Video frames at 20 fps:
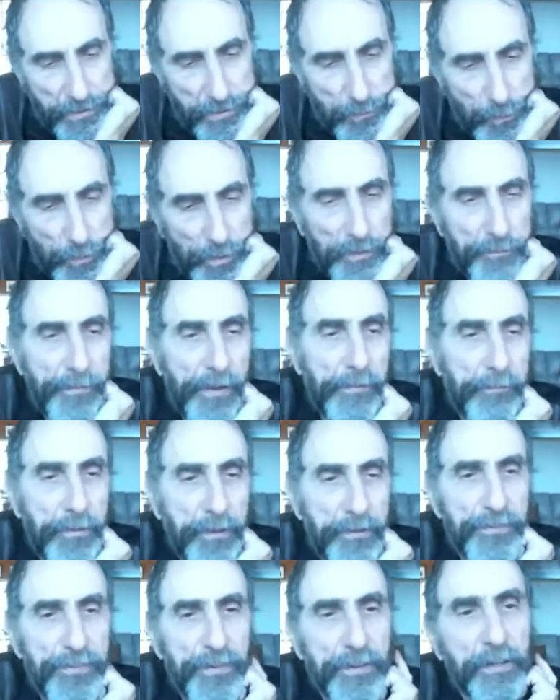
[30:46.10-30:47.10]
And
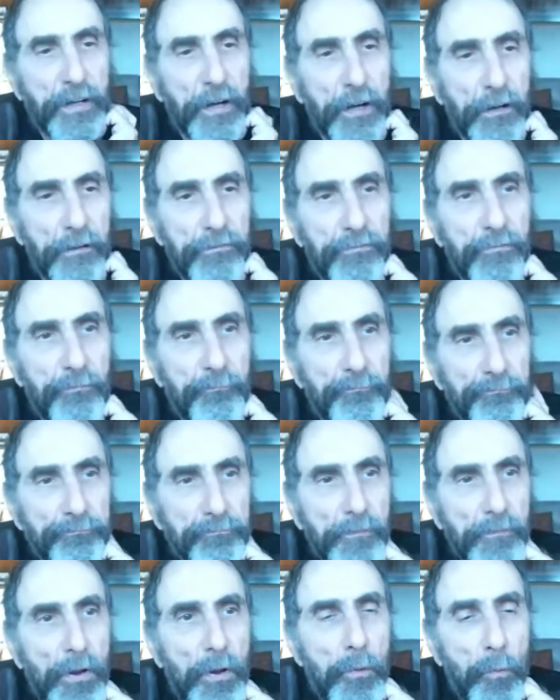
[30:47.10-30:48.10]
what it made me think
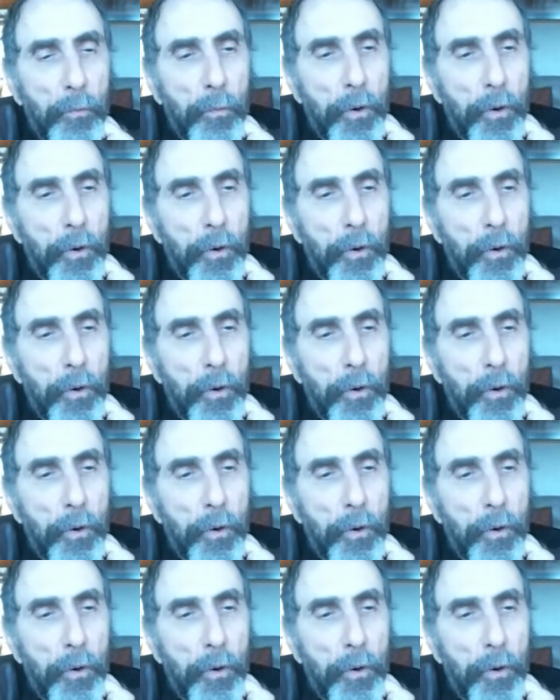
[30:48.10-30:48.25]
of